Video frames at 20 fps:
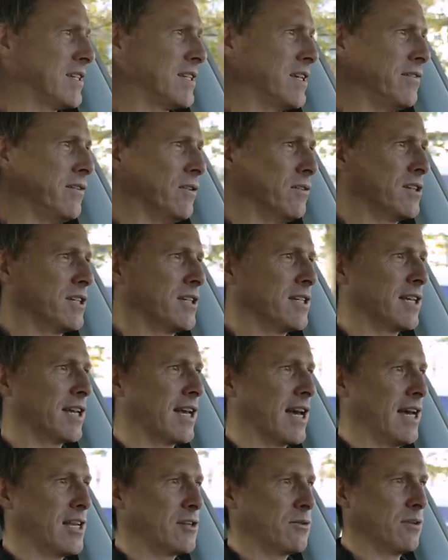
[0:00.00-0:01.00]
See if it'll
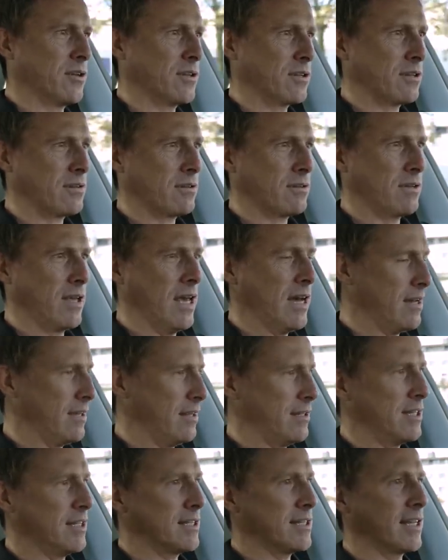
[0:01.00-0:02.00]
disengage when yeah,
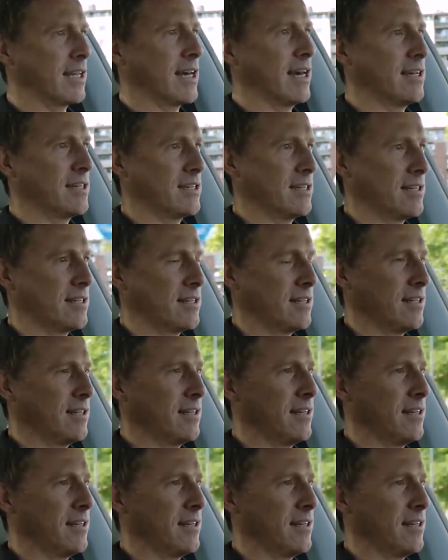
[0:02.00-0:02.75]
it disengages.